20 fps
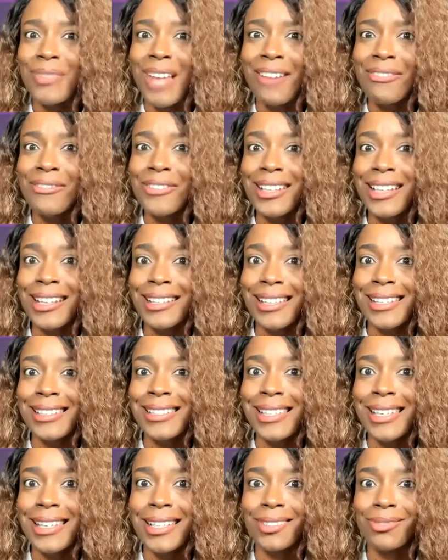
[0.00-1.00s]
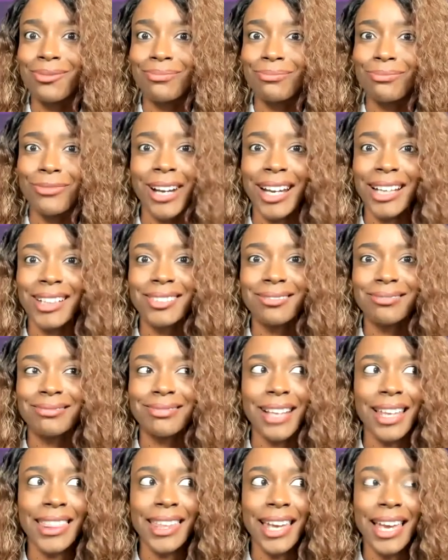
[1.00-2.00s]
feel like that's it, right?
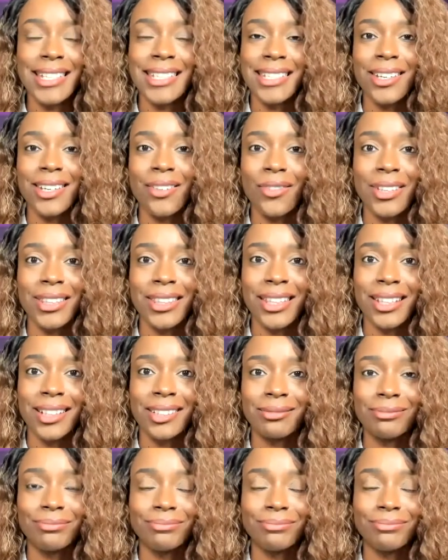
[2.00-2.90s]
I think I did everything.